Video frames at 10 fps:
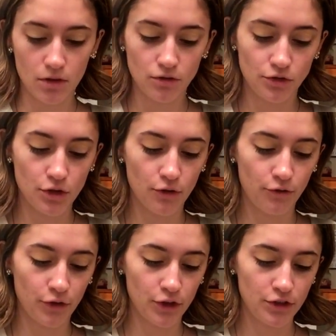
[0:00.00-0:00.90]
So
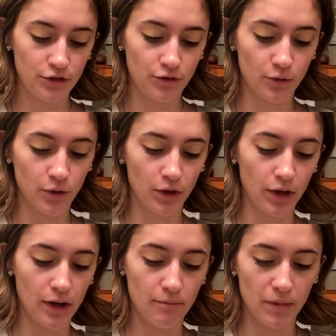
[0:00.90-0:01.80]
first,
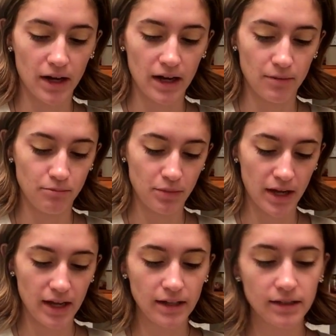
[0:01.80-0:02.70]
for my
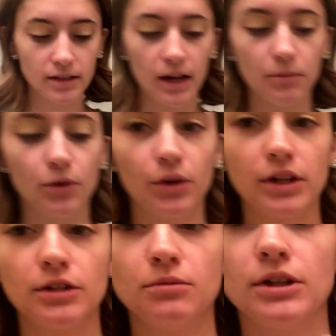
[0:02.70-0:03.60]
base, I'm
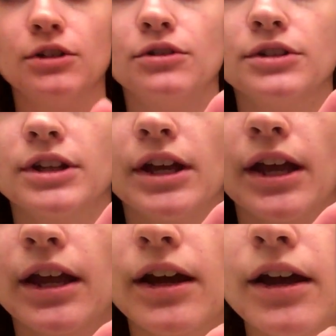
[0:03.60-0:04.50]
going to be
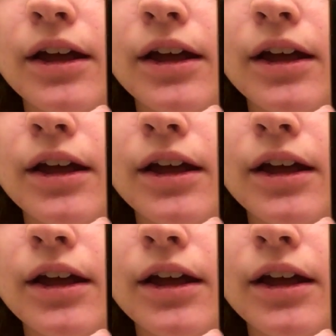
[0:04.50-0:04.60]
using